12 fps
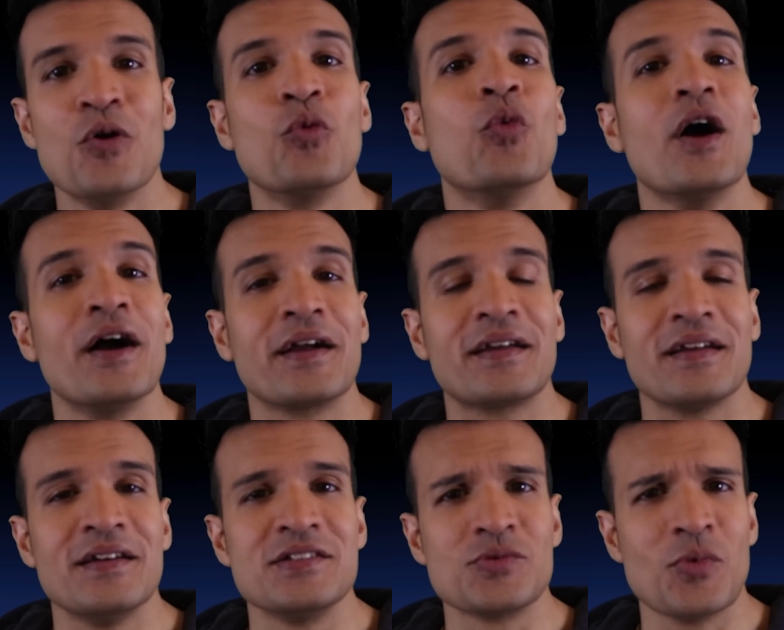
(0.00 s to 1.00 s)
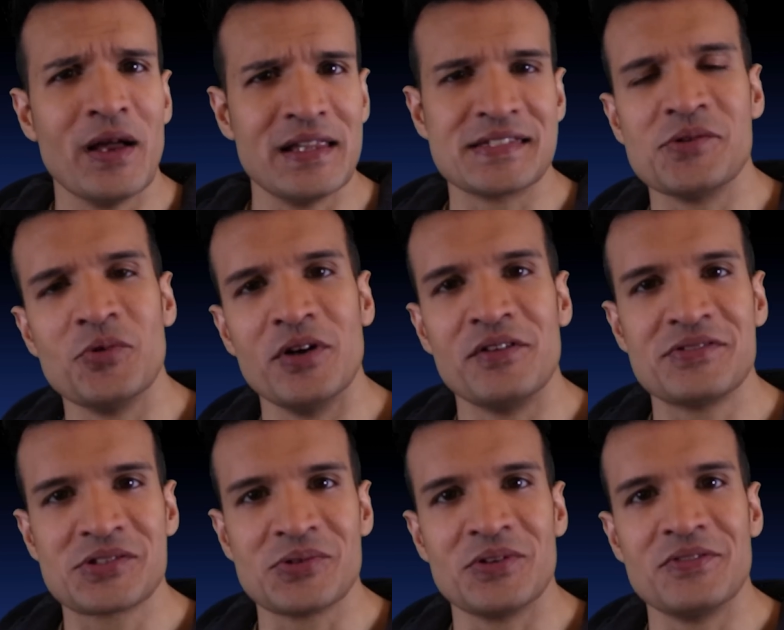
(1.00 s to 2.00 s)
work as well as it would for
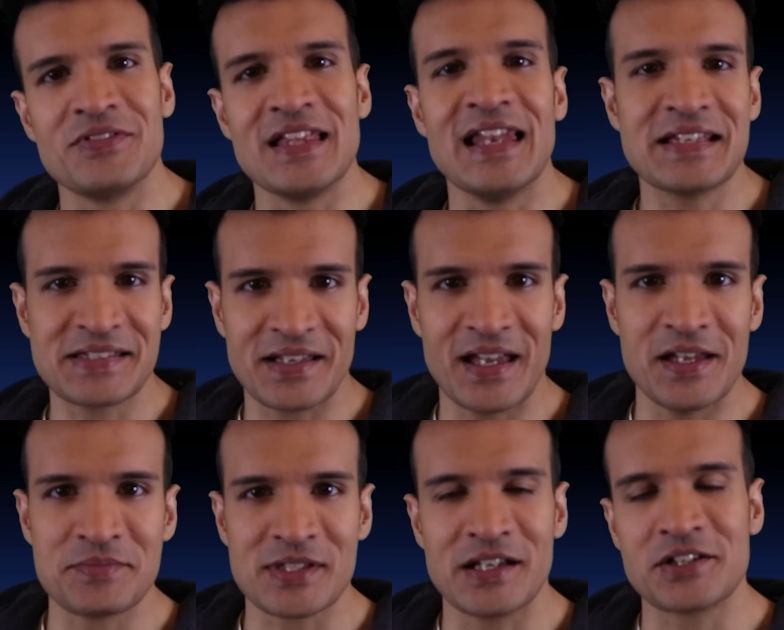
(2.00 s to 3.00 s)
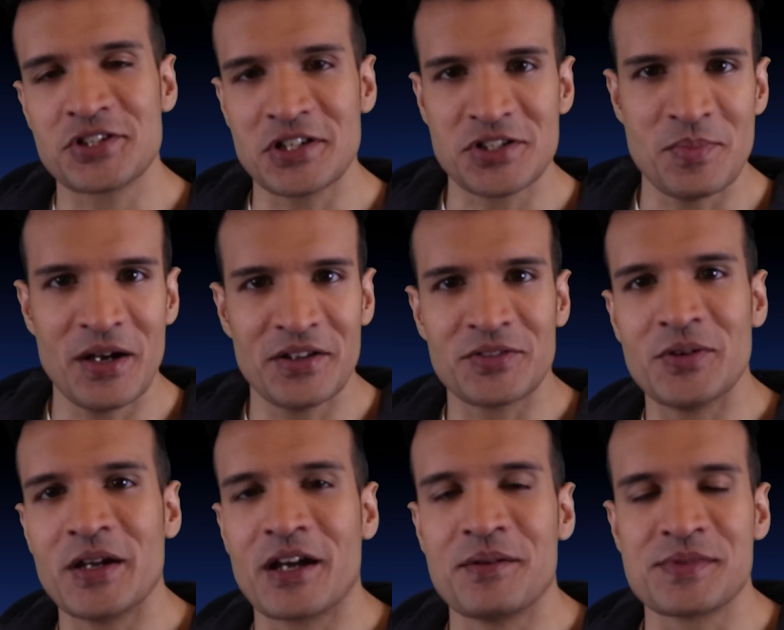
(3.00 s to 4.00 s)
sort of the lesser games like Shut Your Mouth or
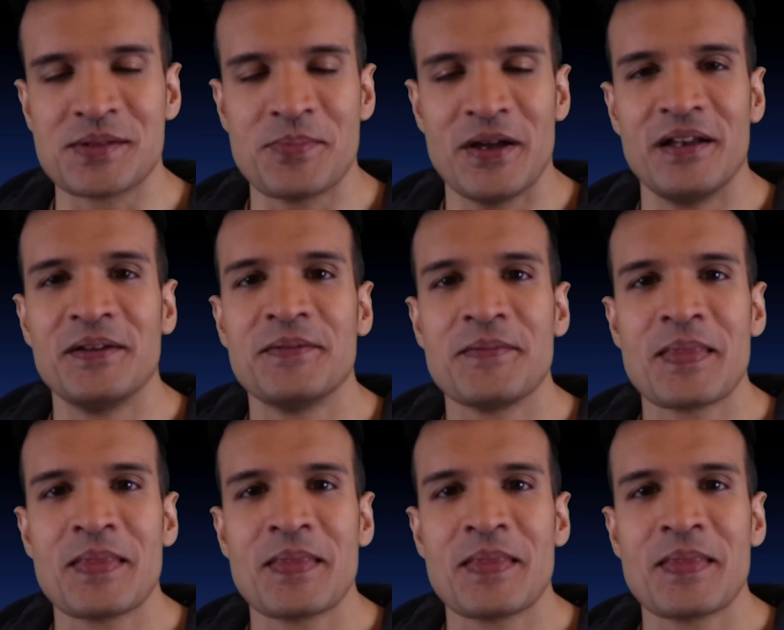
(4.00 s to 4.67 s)
Here Comes the Pain.